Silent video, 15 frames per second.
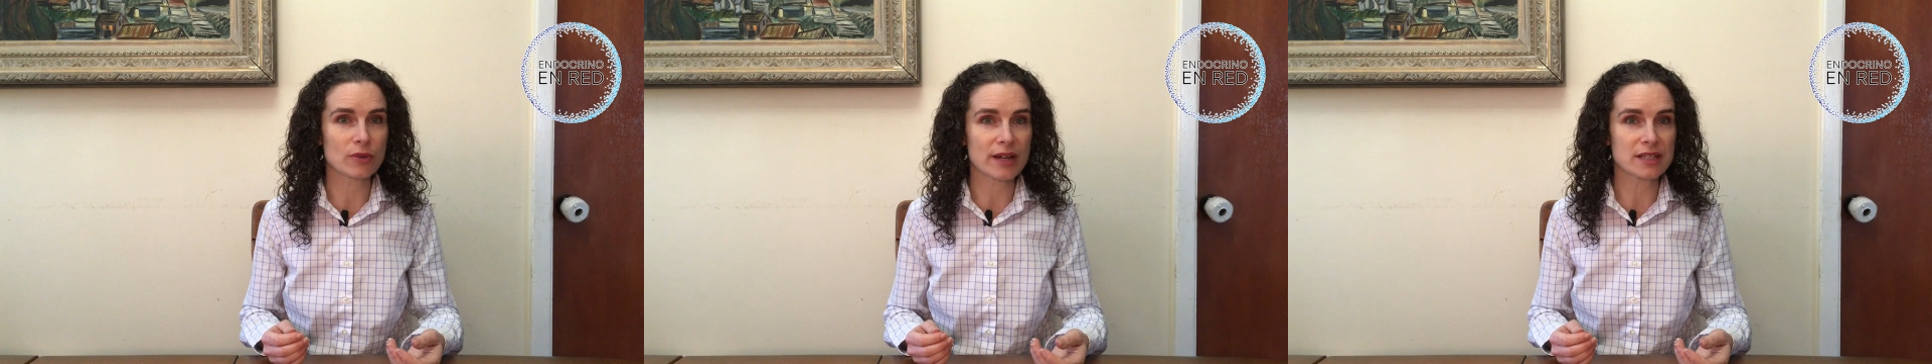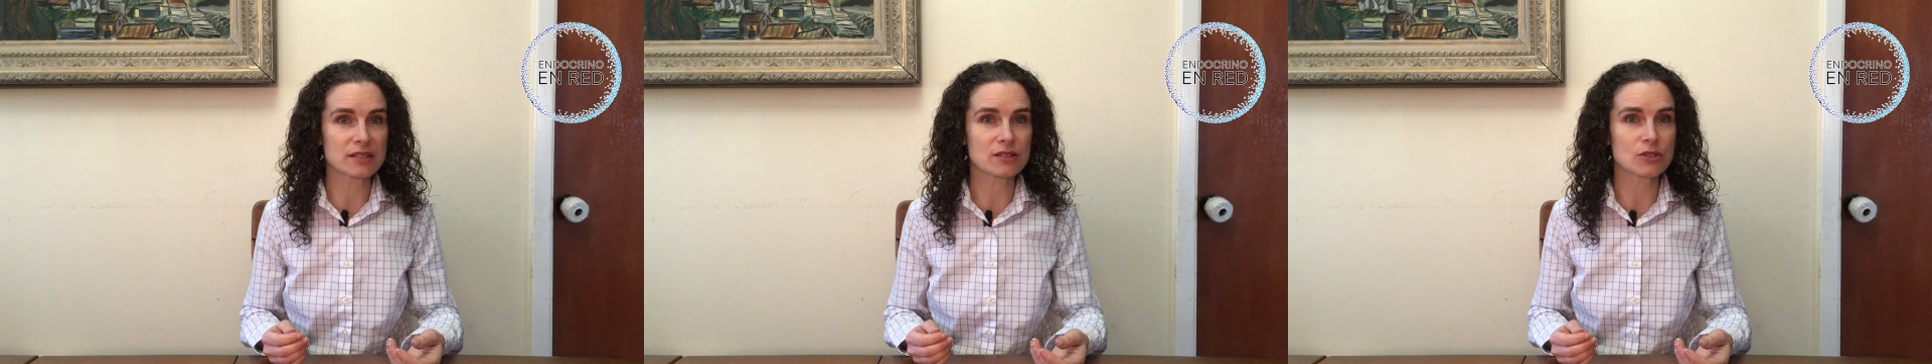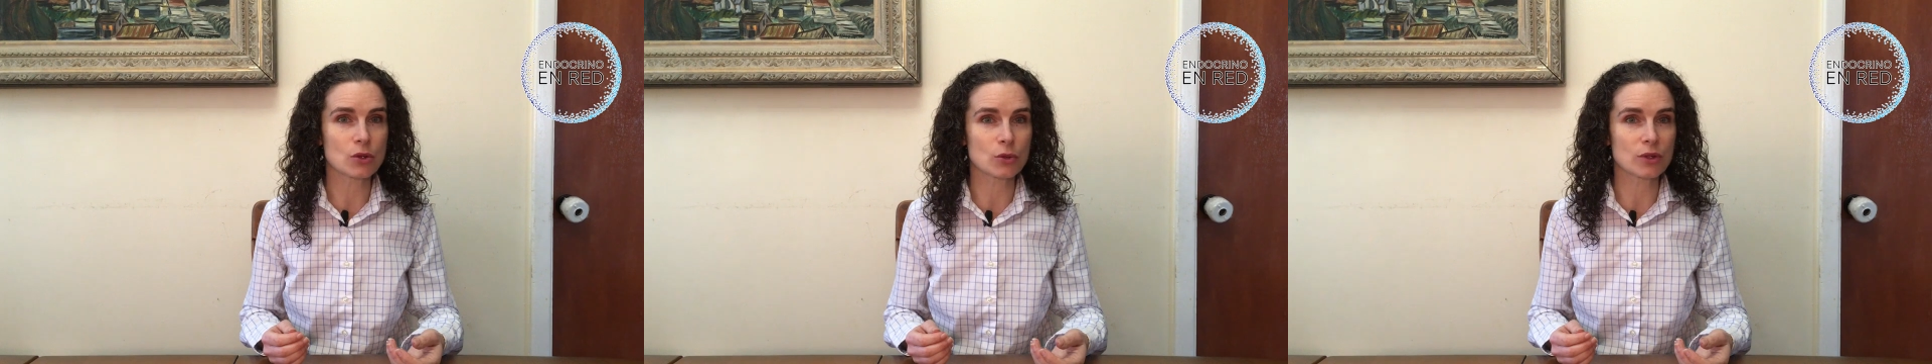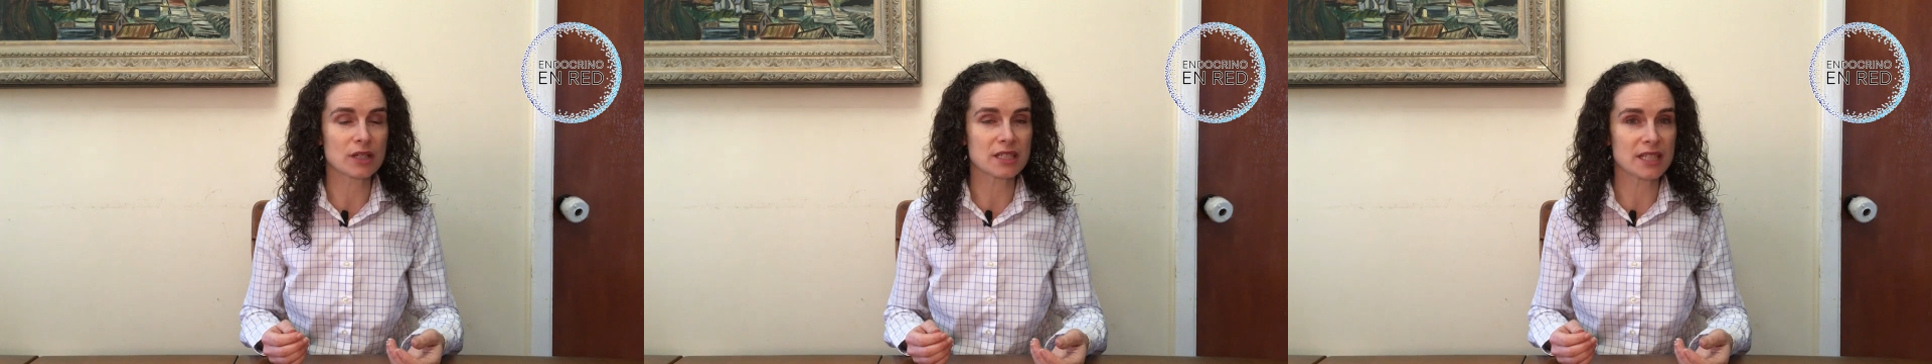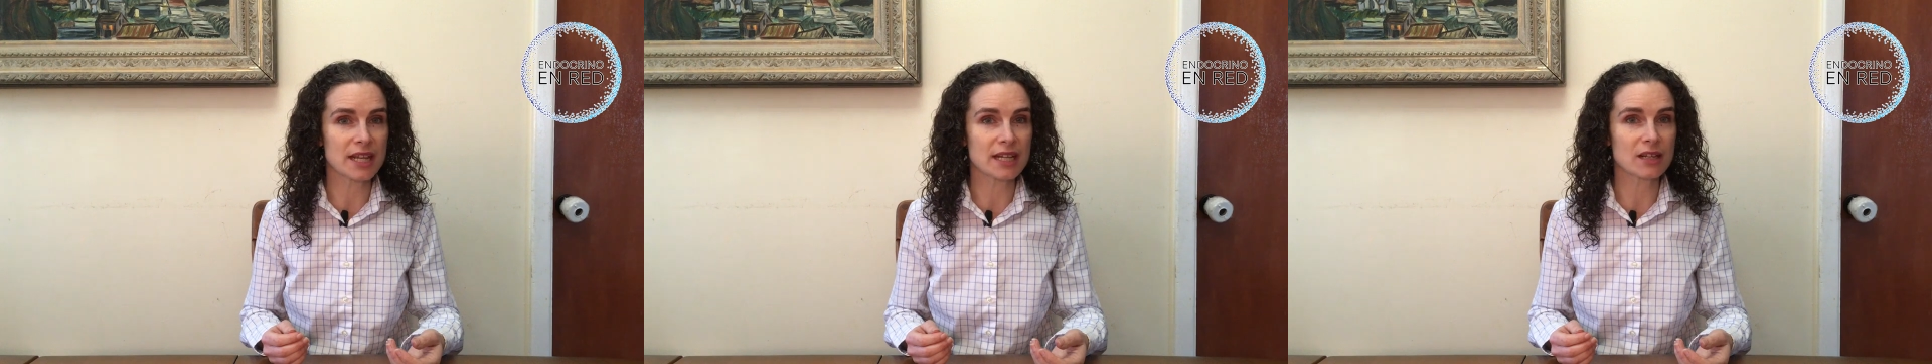rice don't
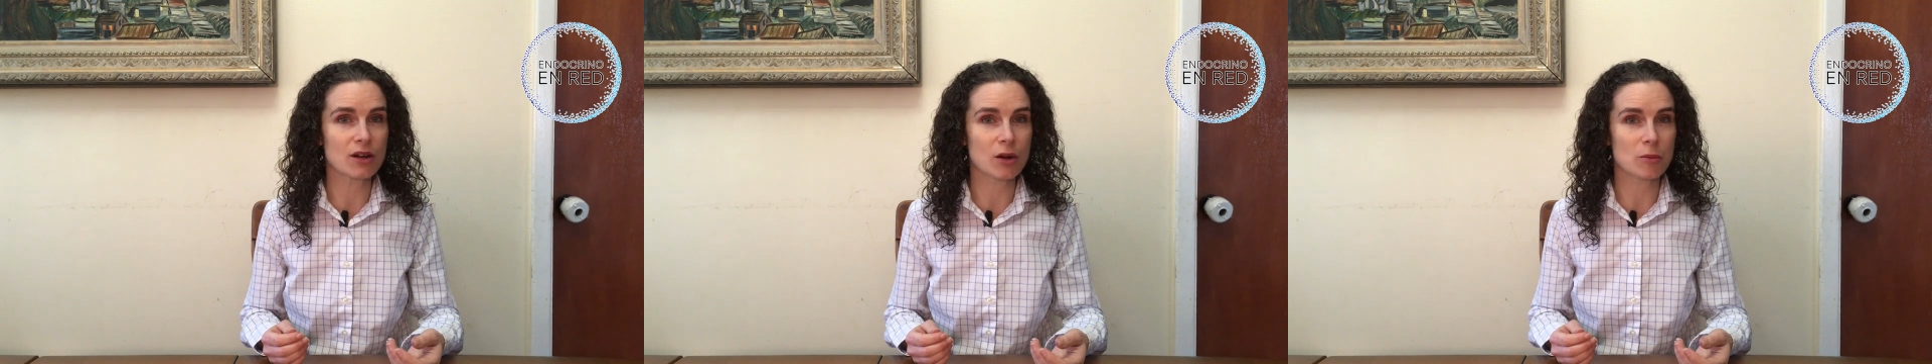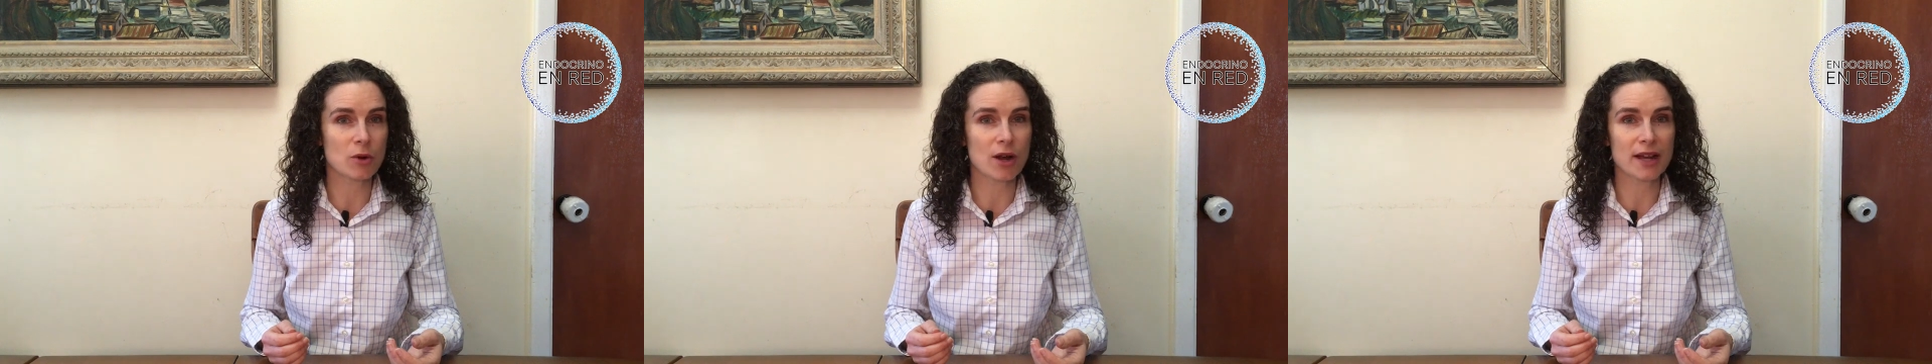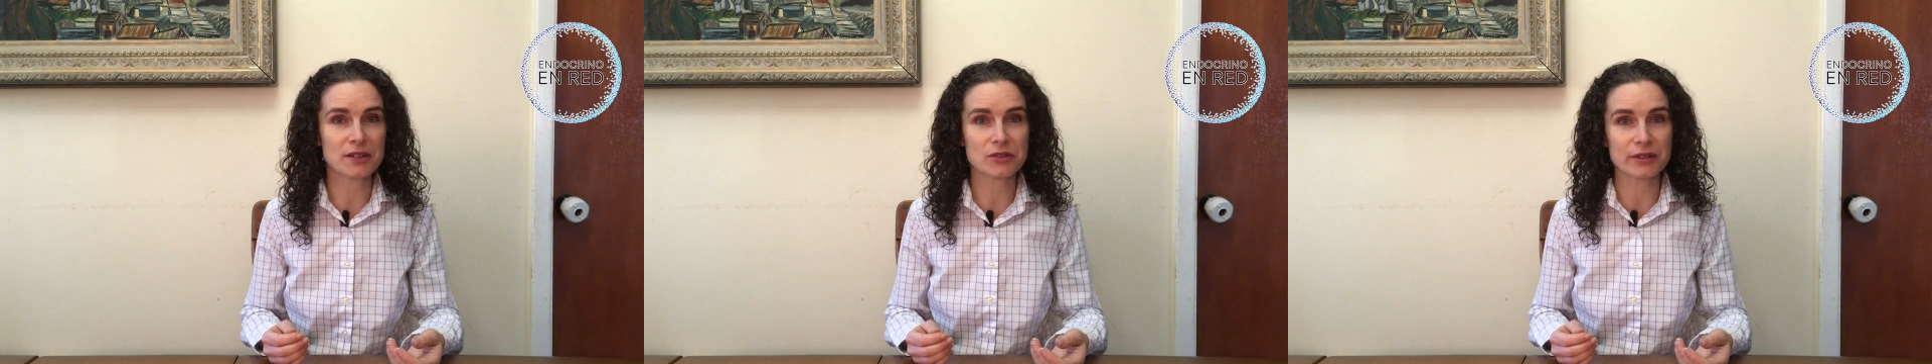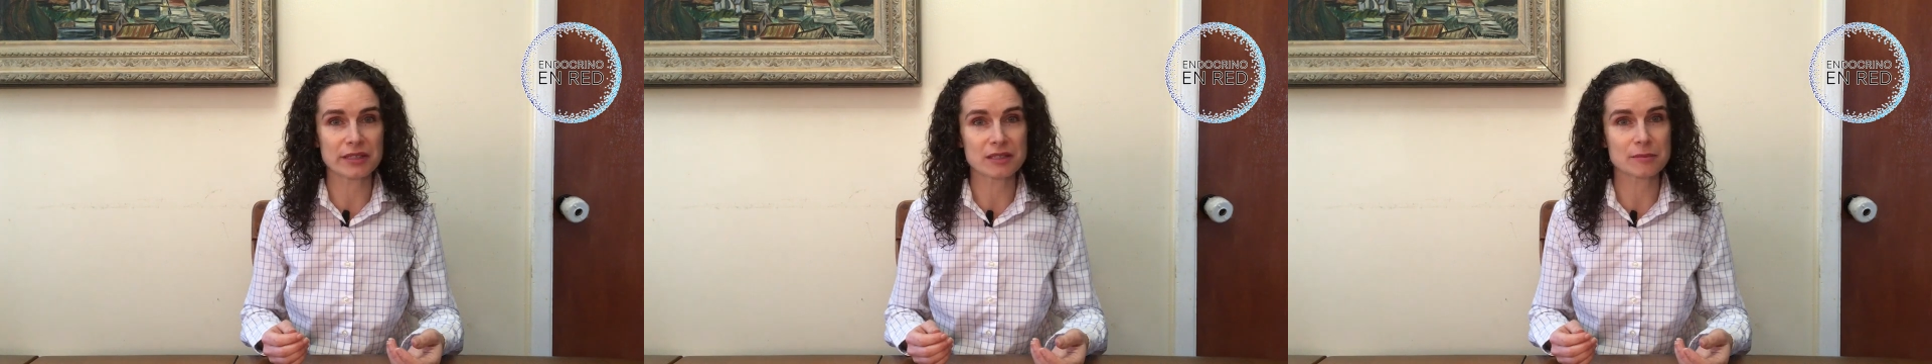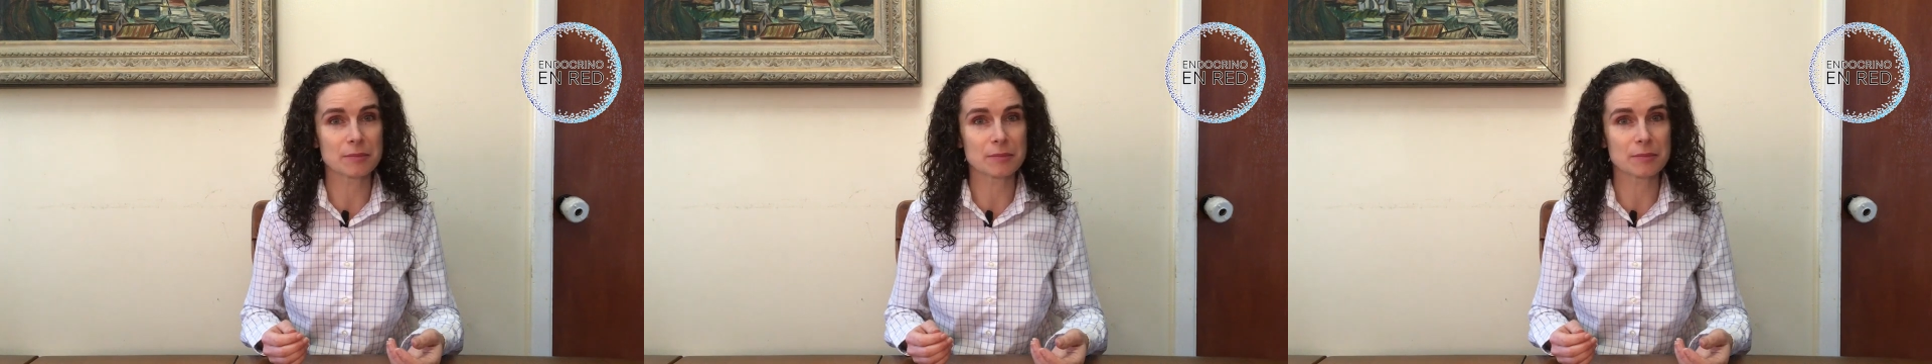contain carbohydrates,